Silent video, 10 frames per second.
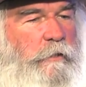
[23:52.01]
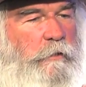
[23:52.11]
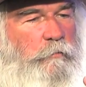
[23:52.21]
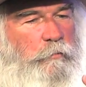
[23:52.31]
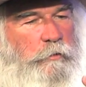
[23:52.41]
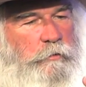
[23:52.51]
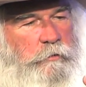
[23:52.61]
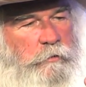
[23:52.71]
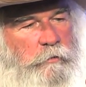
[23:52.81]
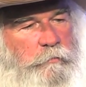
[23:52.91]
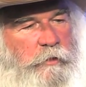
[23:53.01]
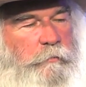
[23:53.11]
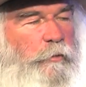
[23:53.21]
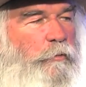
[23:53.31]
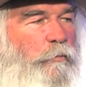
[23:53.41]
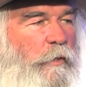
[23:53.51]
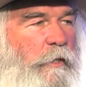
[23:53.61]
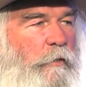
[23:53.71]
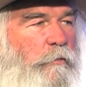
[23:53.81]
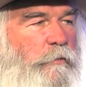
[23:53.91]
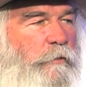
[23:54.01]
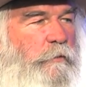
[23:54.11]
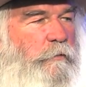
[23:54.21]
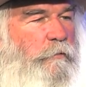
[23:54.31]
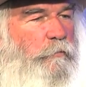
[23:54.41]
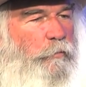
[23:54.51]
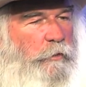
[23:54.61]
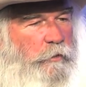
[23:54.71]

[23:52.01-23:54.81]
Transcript: and with people around that we